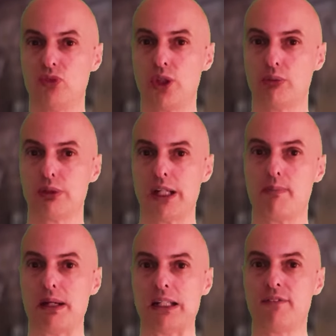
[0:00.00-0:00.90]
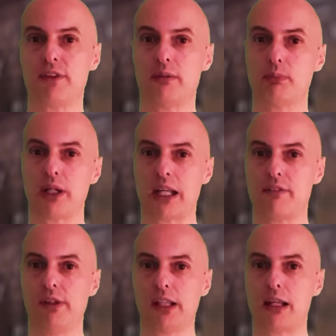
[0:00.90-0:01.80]
really benefit by
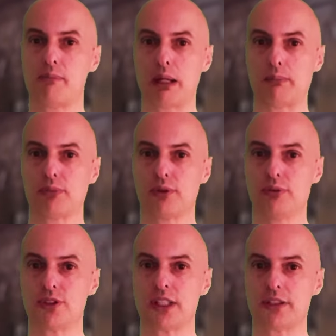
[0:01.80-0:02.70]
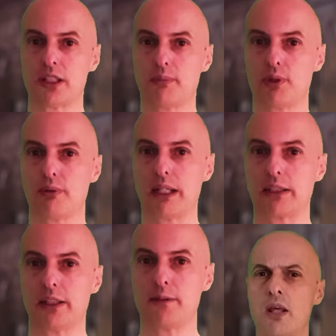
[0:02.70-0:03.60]
having that mapped and set up
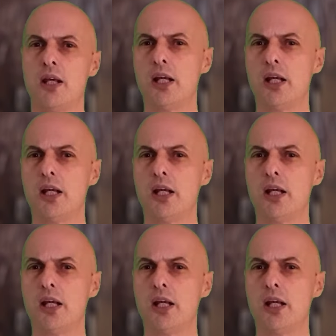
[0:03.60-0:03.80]
correctly.